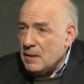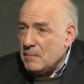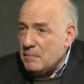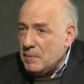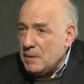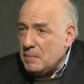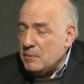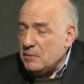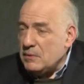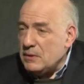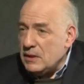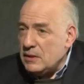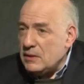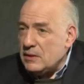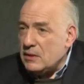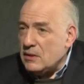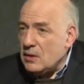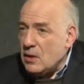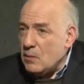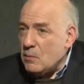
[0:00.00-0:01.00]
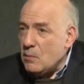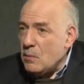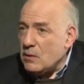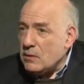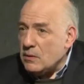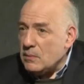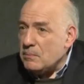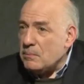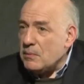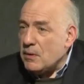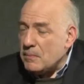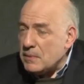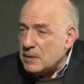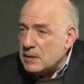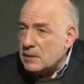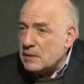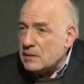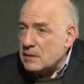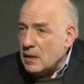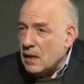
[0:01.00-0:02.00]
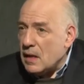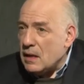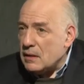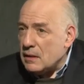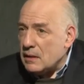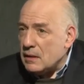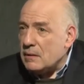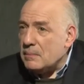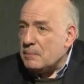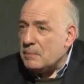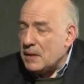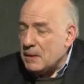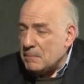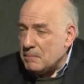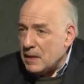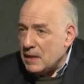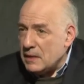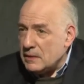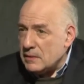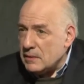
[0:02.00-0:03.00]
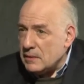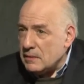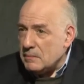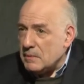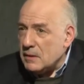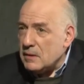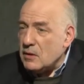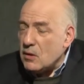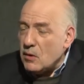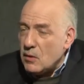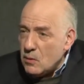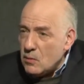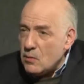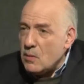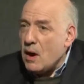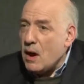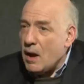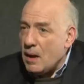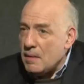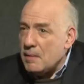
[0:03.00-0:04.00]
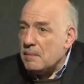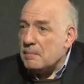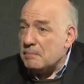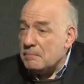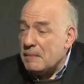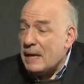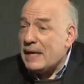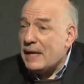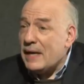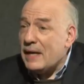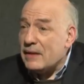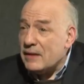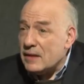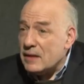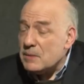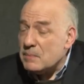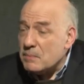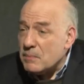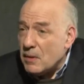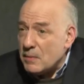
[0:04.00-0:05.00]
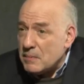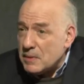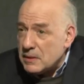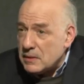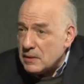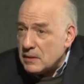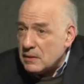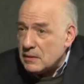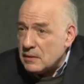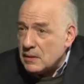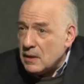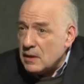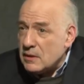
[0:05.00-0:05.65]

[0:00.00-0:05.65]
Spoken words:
people need to know what the promises are that are being made to them and who are making these promises.